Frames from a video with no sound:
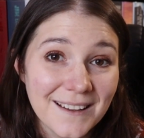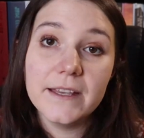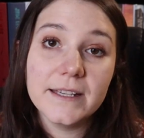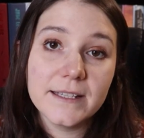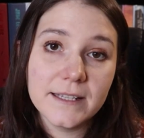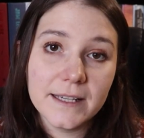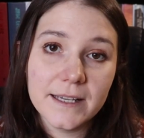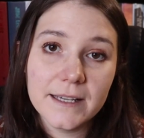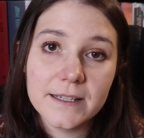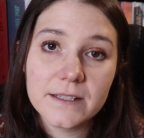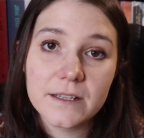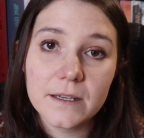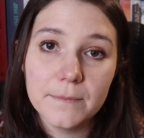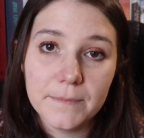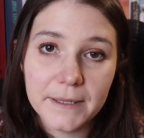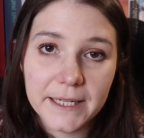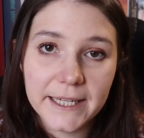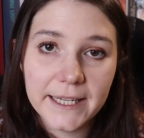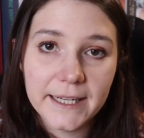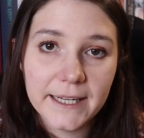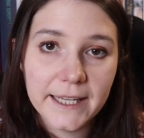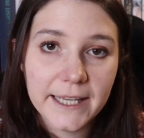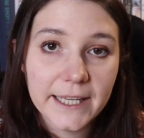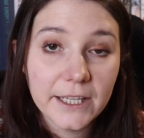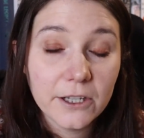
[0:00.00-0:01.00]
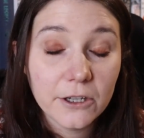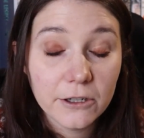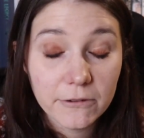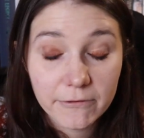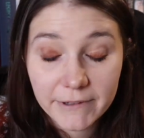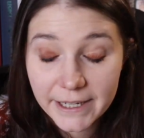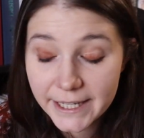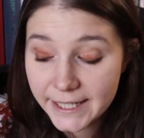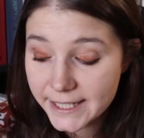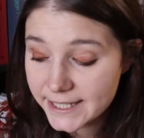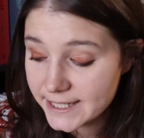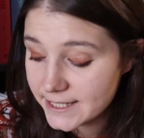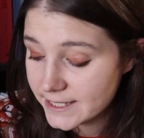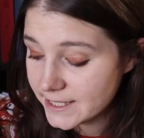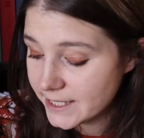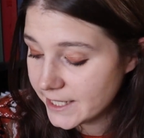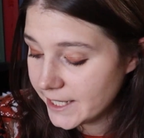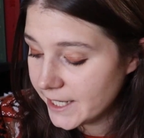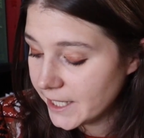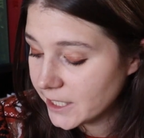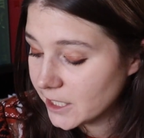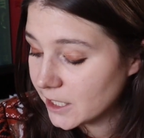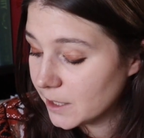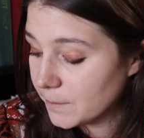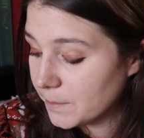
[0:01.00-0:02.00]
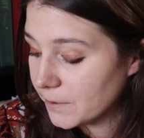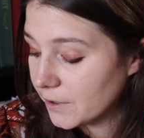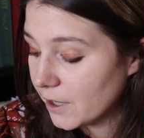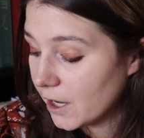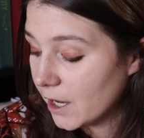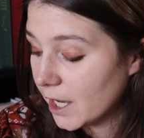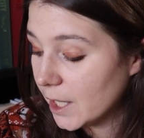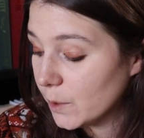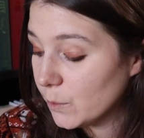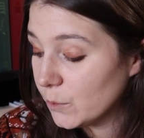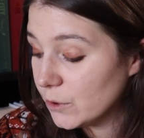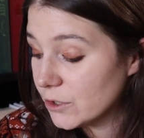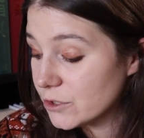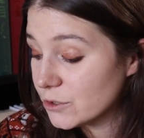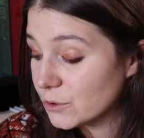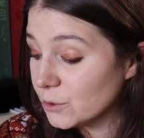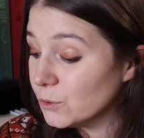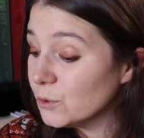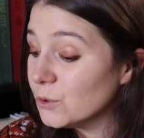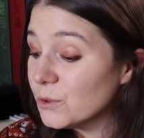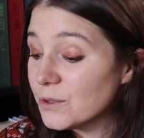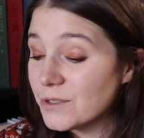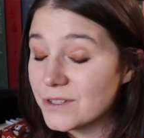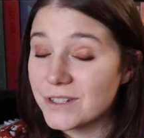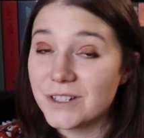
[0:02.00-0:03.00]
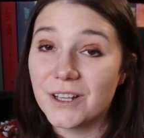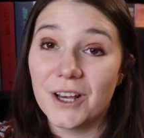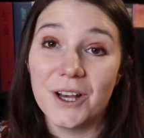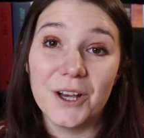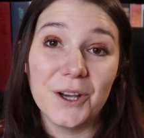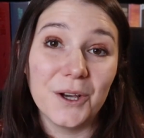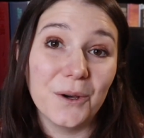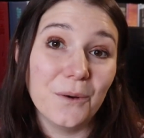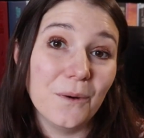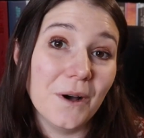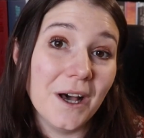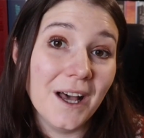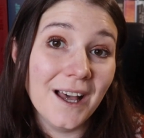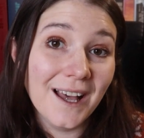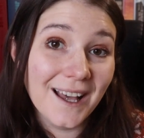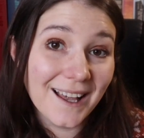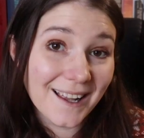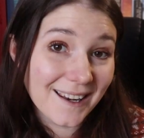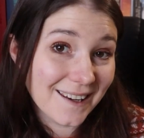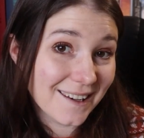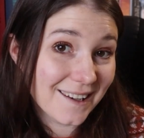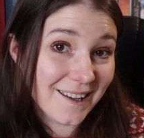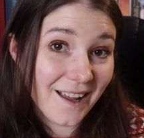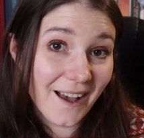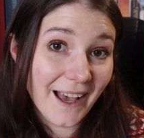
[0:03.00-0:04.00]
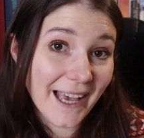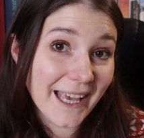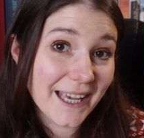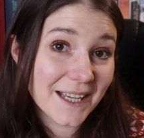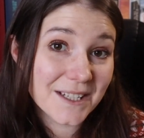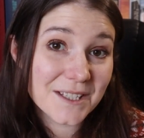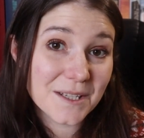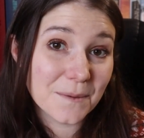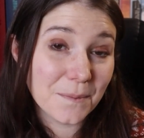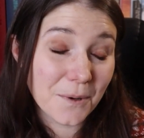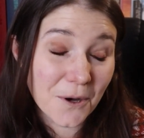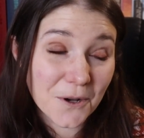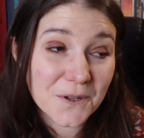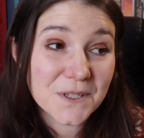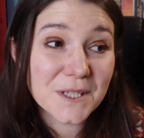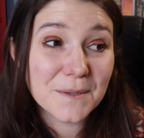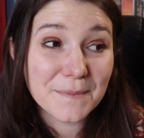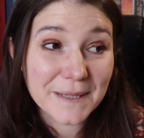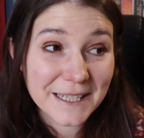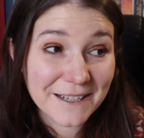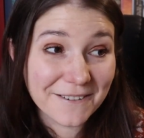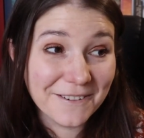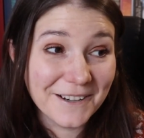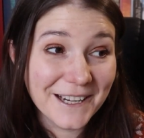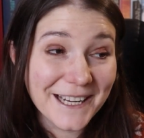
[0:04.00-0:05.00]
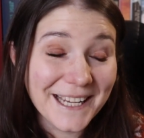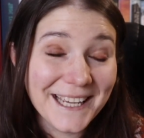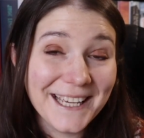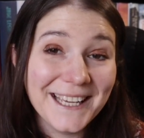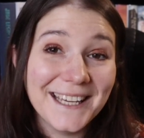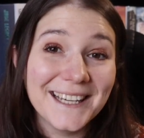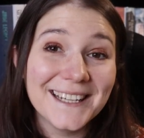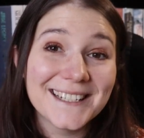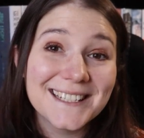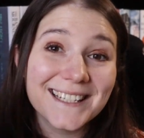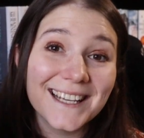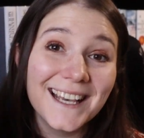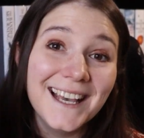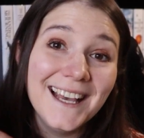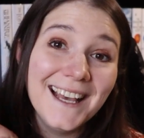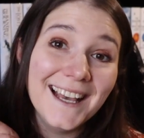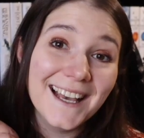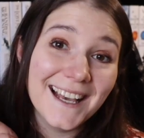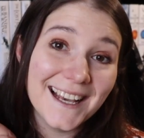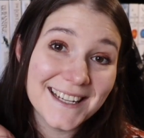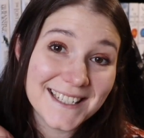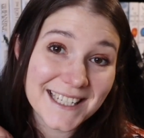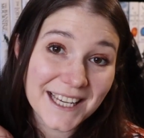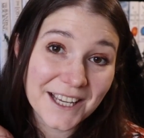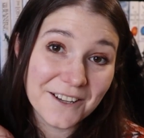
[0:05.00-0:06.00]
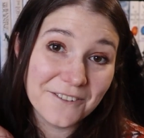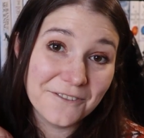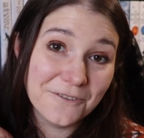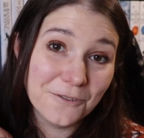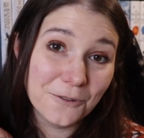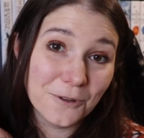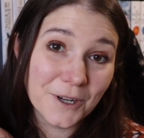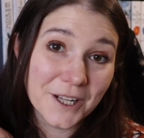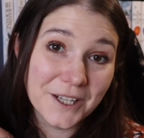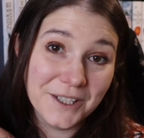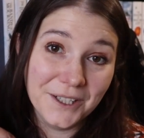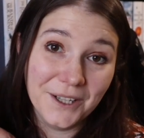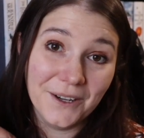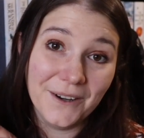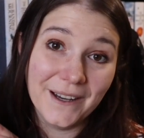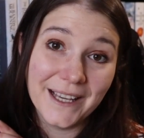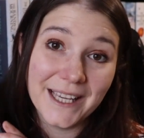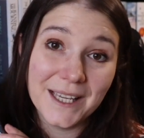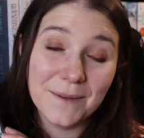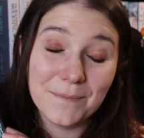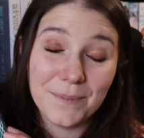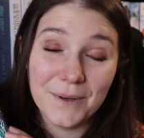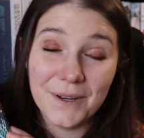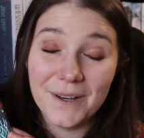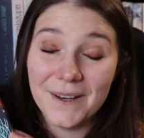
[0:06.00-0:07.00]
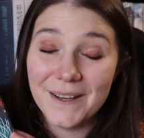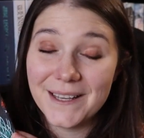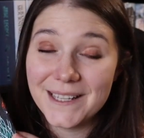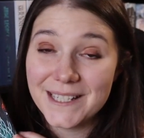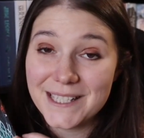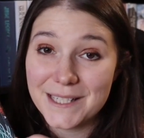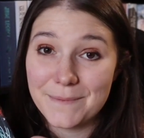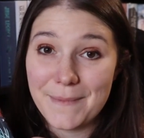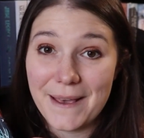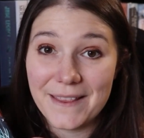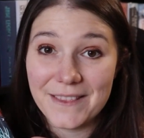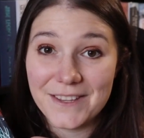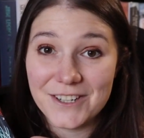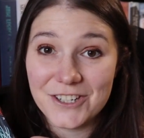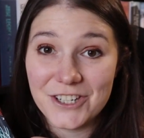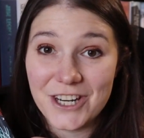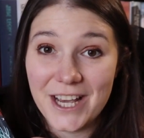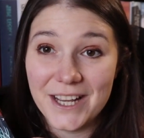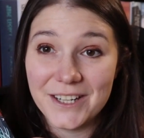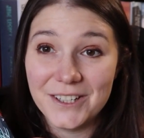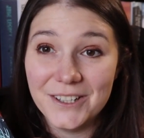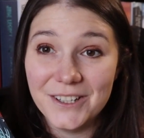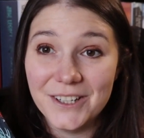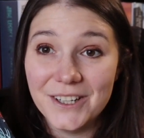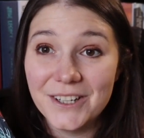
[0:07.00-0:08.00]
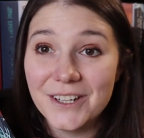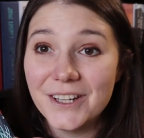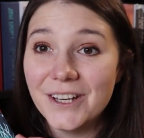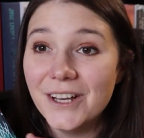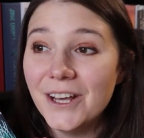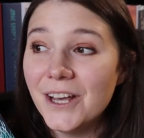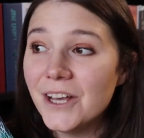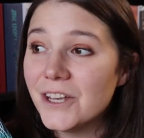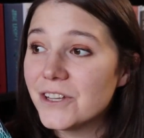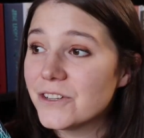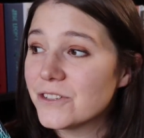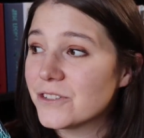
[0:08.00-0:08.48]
This is completely unrealistic, but I would also like to possibly read A Day of Fallen Night by Samantha Shannon.